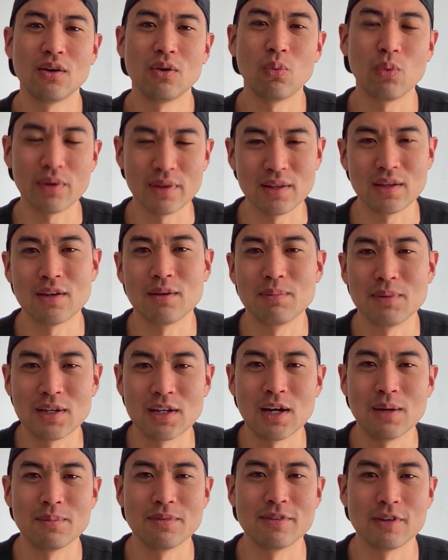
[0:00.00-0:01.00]
where they can
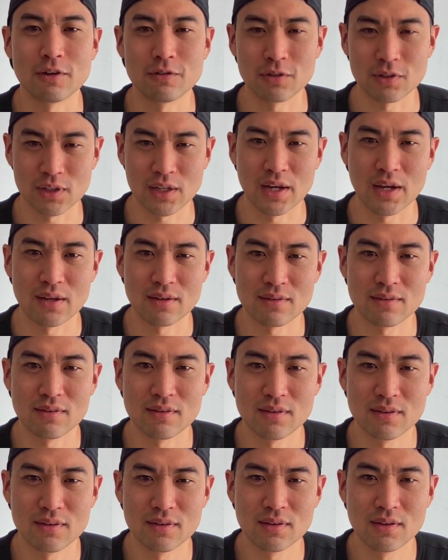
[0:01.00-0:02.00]
become self-reliant
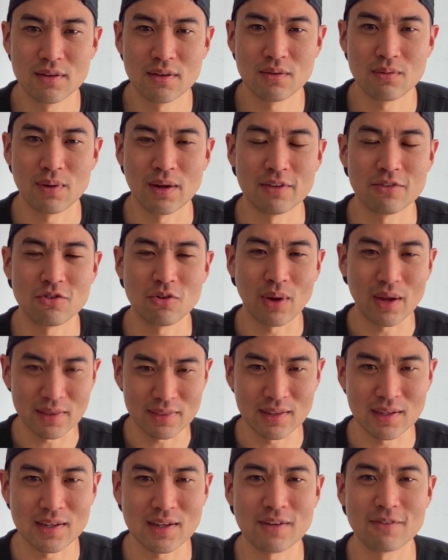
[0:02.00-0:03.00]
right so i
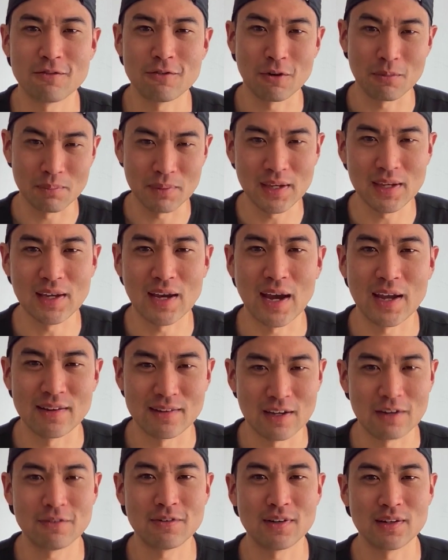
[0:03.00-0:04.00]
think for me i
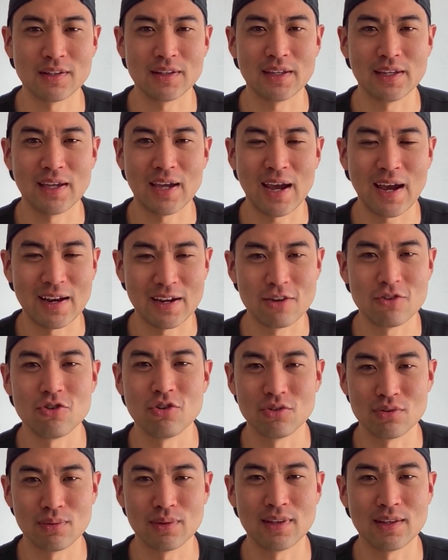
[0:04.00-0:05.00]
definitely had
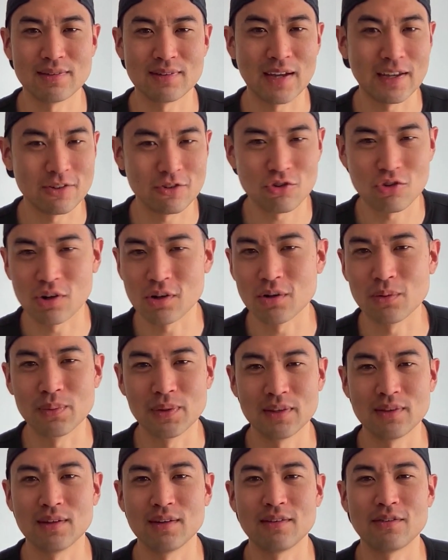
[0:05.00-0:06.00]
issues with this i struggle
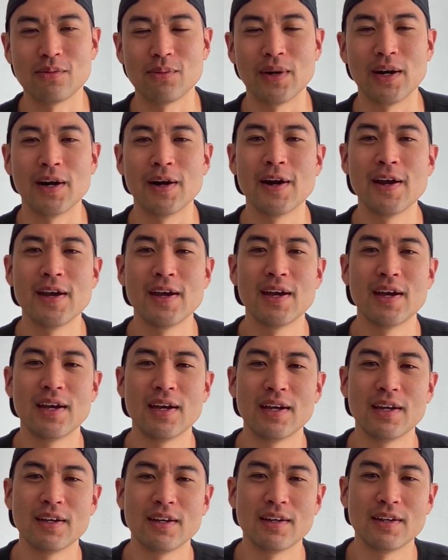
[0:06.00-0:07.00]
with this where
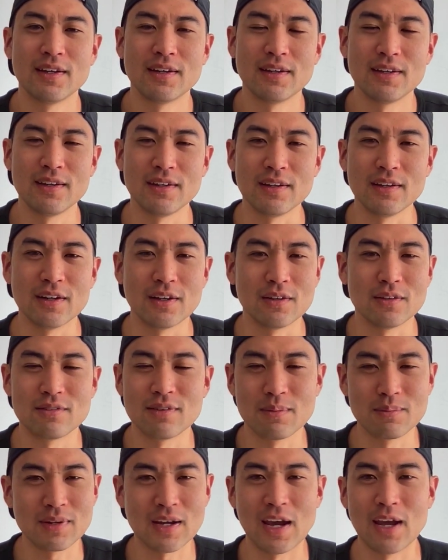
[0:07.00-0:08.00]
you know
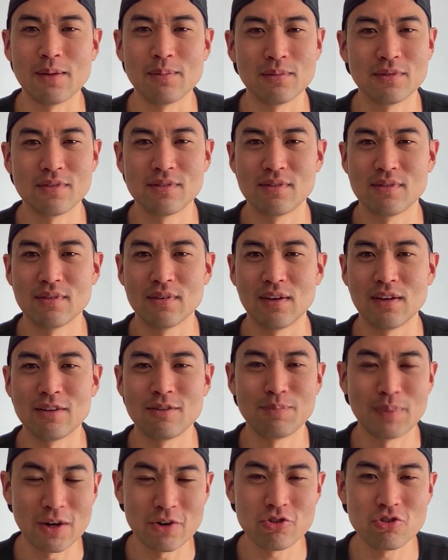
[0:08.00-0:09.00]
sometimes
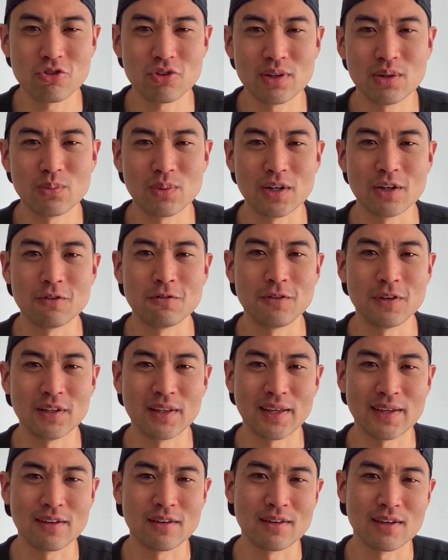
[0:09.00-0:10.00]
especially when you feel
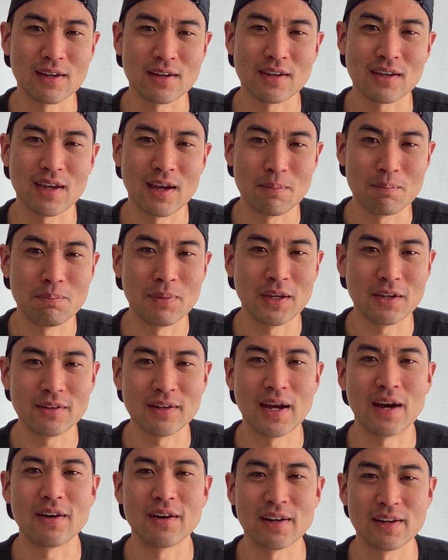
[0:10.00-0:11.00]
like you can't get
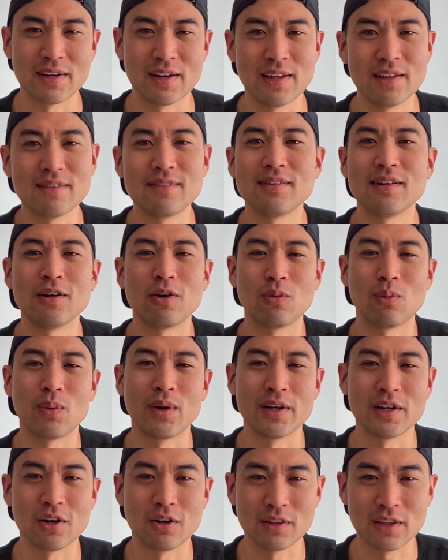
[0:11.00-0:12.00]
bailed out in an instant or
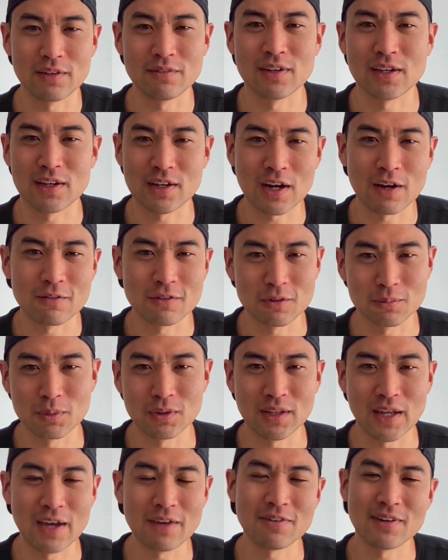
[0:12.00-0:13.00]
when you're living a
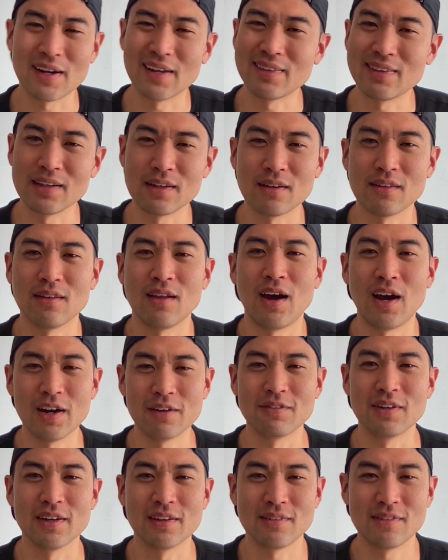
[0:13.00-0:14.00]
comfortable life and i think a lot
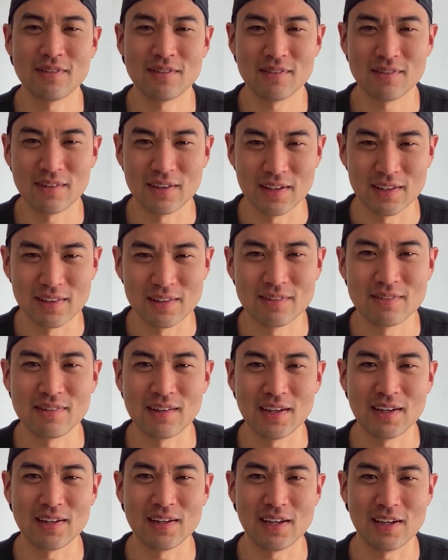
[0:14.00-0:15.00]
of us in this
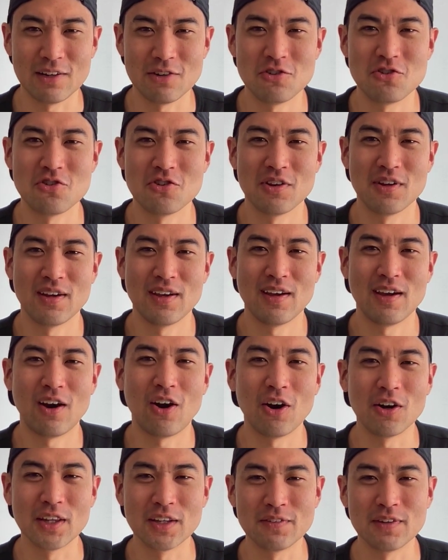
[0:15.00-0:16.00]
day and age
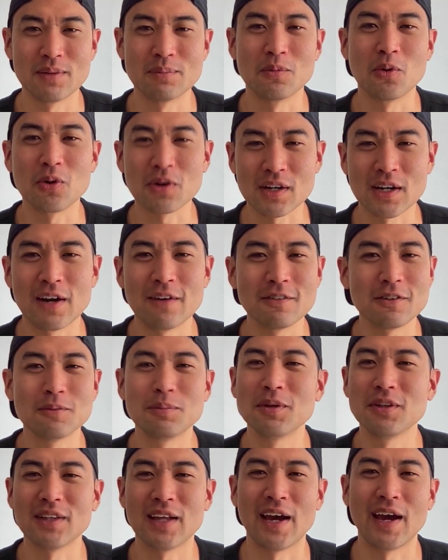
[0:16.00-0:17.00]
are living more
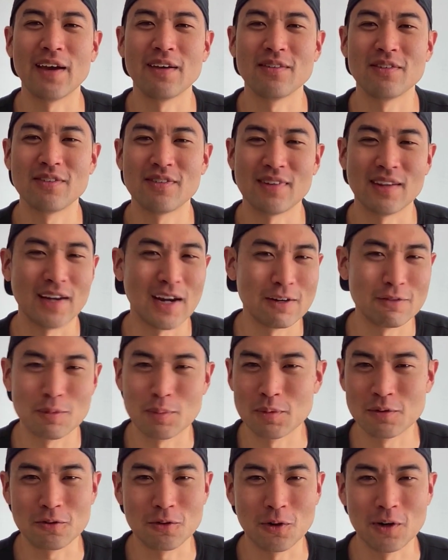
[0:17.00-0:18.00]
comfortable lives than ever
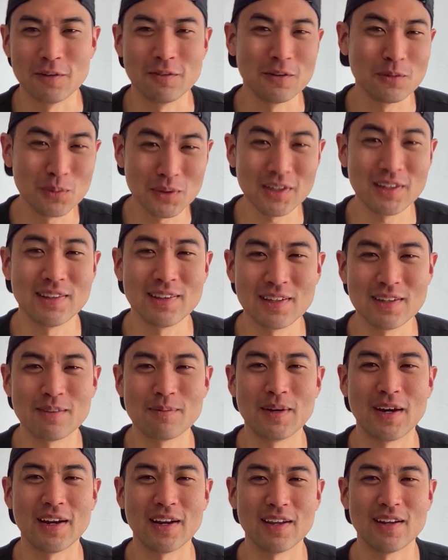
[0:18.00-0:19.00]
before if you really think
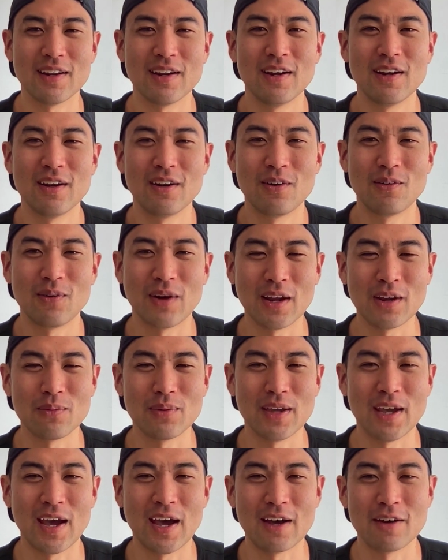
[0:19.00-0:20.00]
about it right
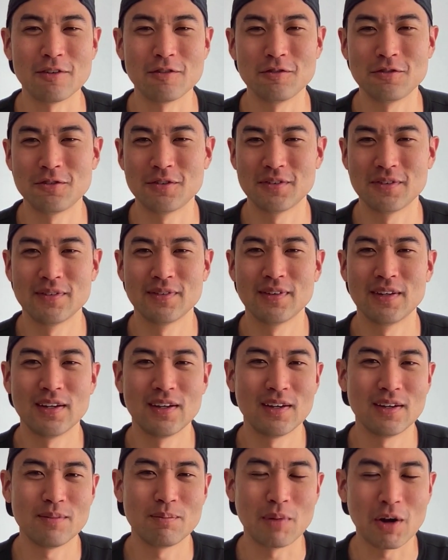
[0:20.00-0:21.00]
we have
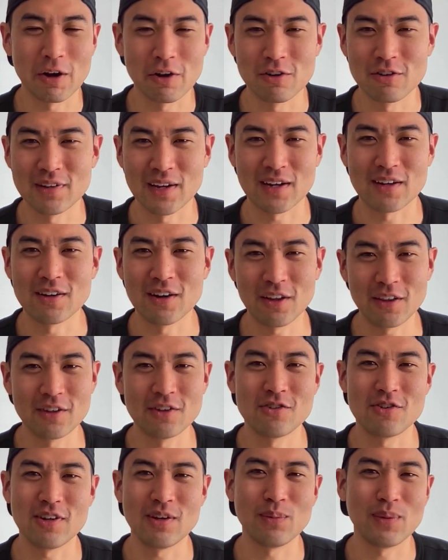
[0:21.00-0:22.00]
modern
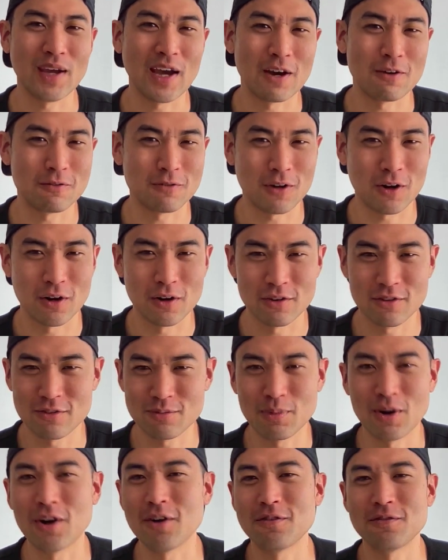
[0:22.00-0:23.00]
technology. We have our
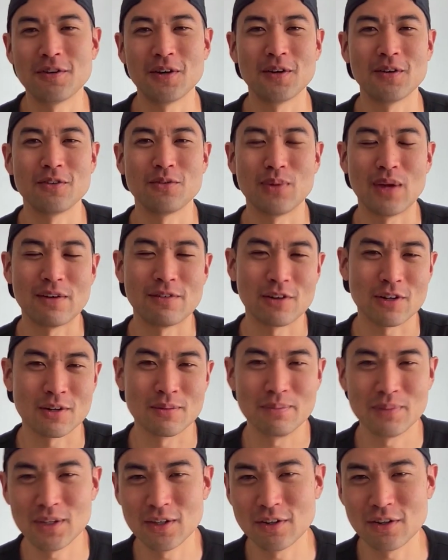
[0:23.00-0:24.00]
smartphones, we have our
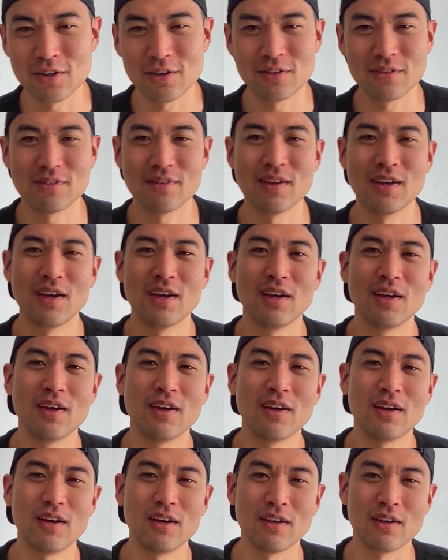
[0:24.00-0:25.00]
computers,
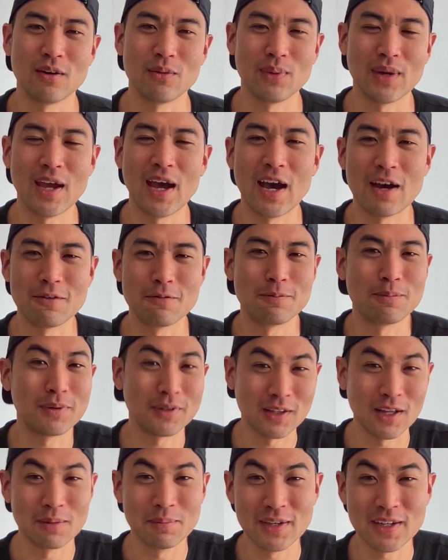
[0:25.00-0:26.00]
you know, we have
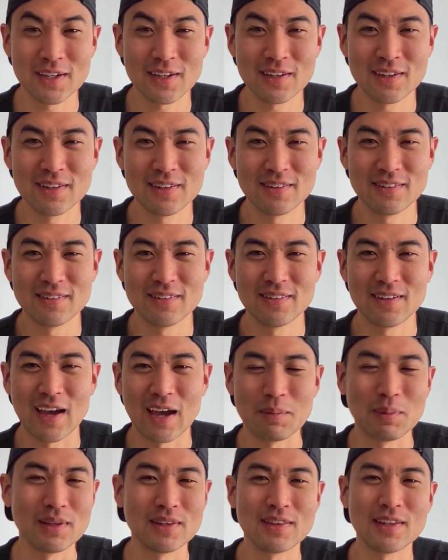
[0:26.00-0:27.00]
plumbing.
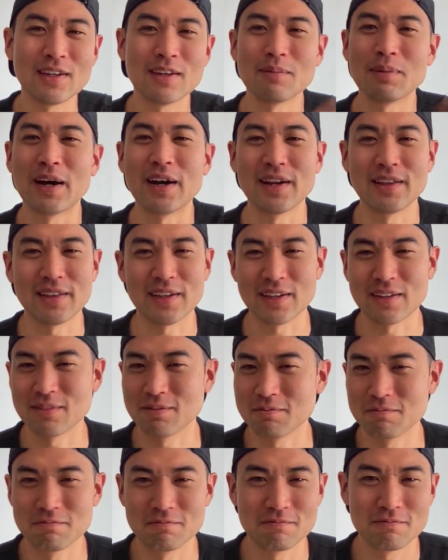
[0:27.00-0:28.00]
I mean, think about it. Like
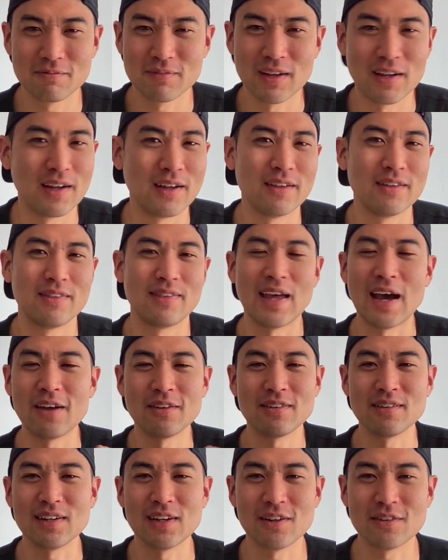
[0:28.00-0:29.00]
a
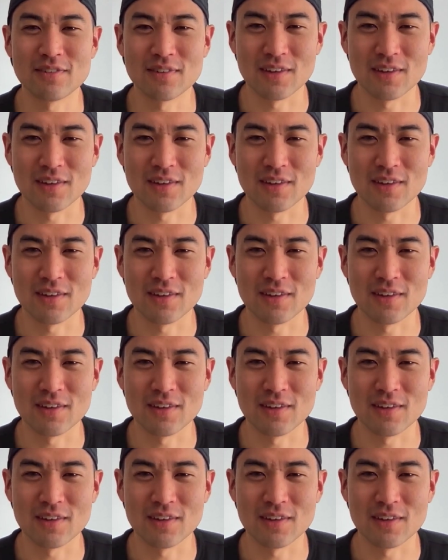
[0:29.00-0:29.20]
thousand years